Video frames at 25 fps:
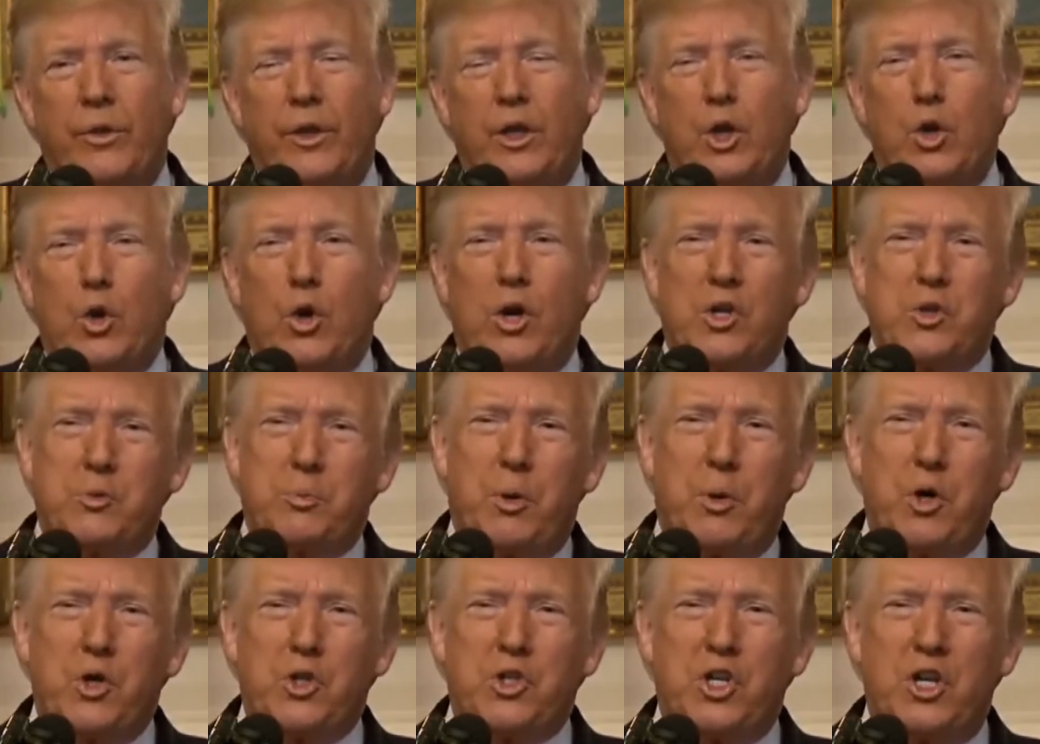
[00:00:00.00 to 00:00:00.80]
The
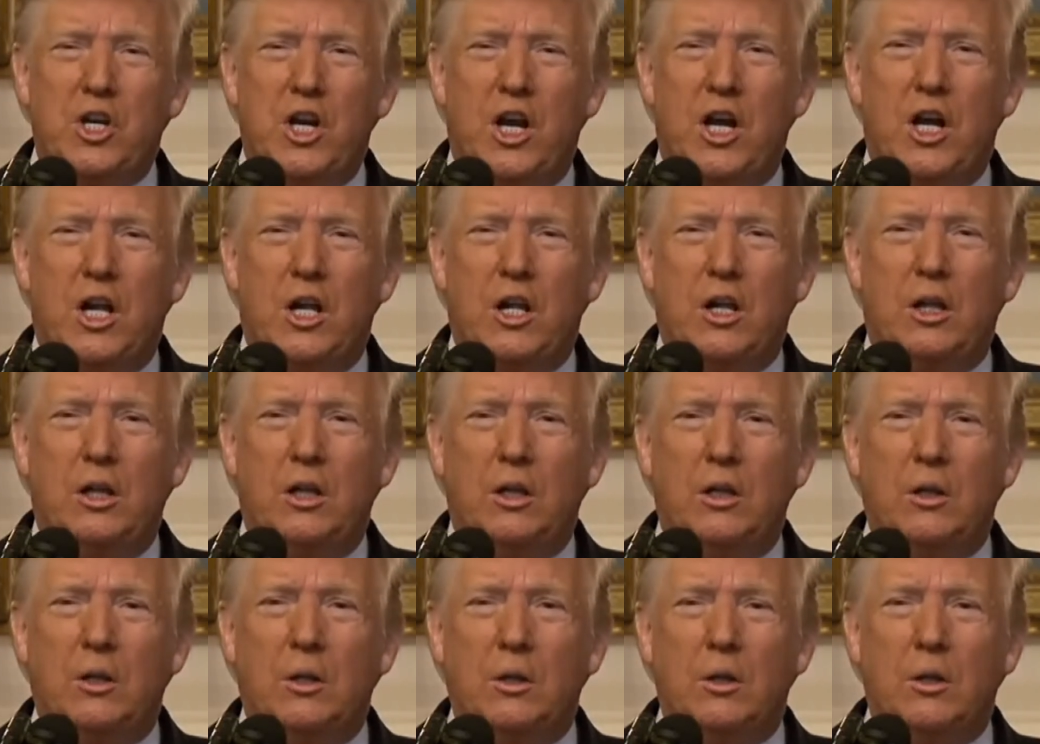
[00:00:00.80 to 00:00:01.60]
U.S.
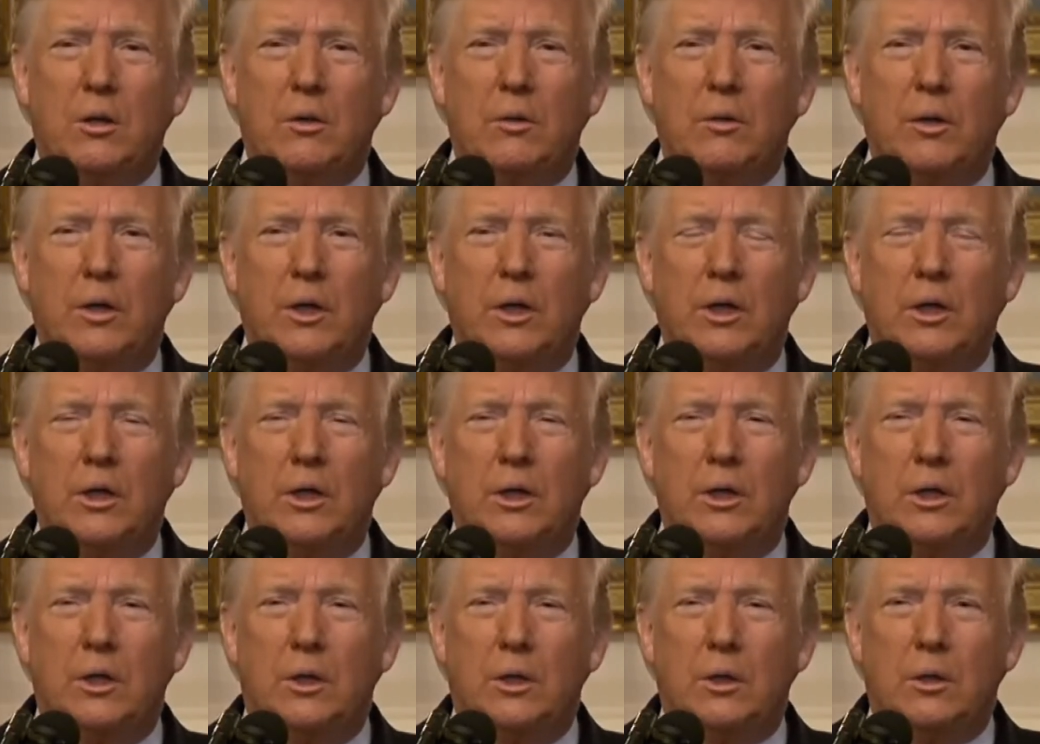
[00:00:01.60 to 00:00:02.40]
personnel
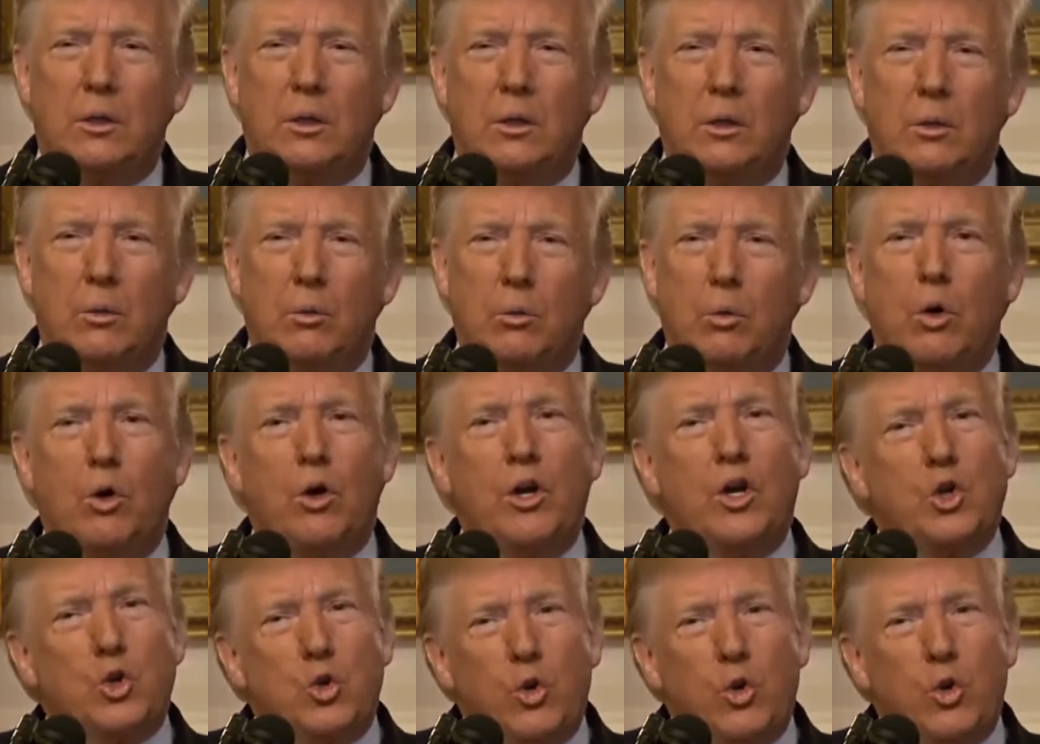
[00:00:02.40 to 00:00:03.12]
were